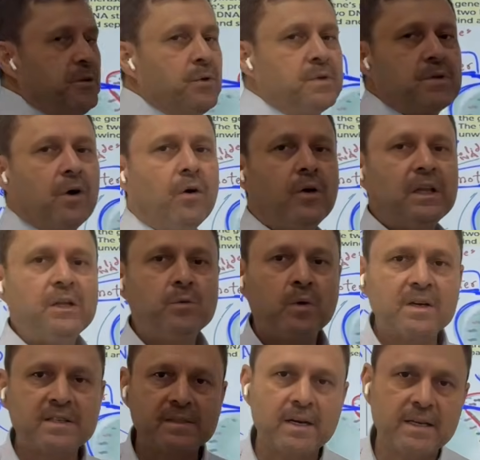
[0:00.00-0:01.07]
It uses only
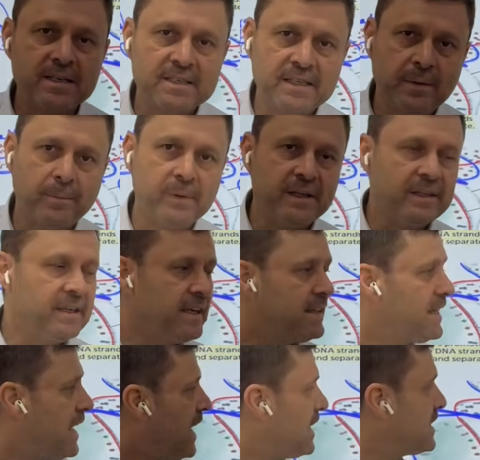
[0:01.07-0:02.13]
1 strand as template.
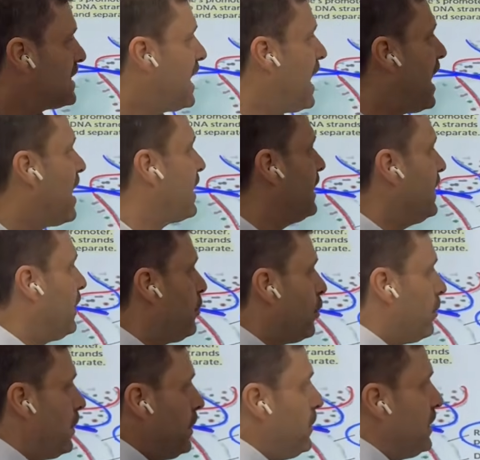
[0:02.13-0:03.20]
It adds RNA
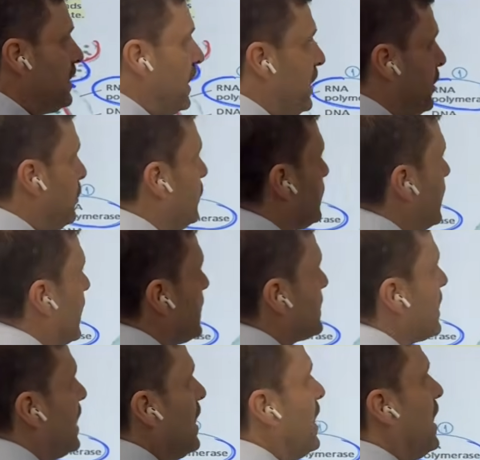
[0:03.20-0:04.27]
complementary
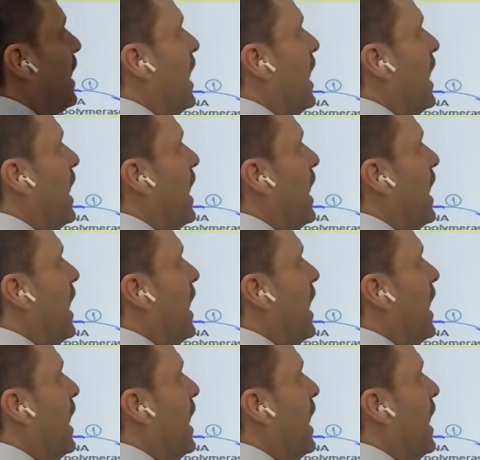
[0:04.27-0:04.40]
nucleotides.